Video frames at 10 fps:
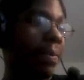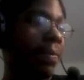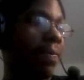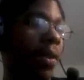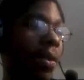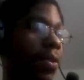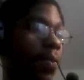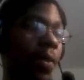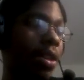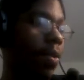Vernon,
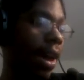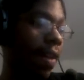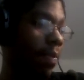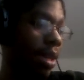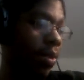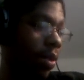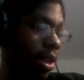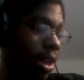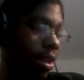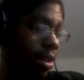what do you have me
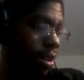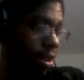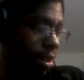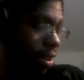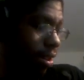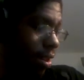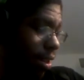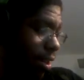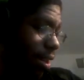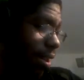reading?
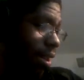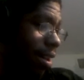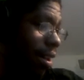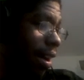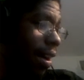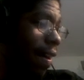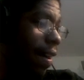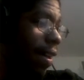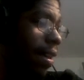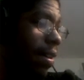
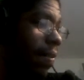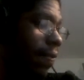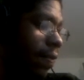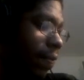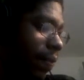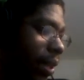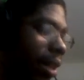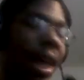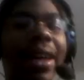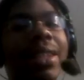Like
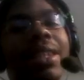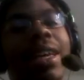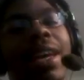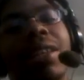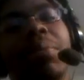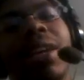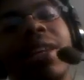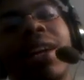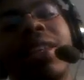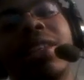I said at the
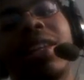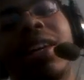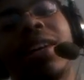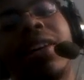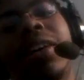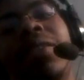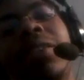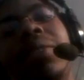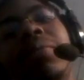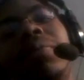beginning of
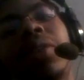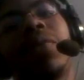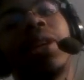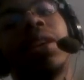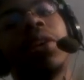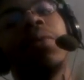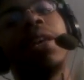the video,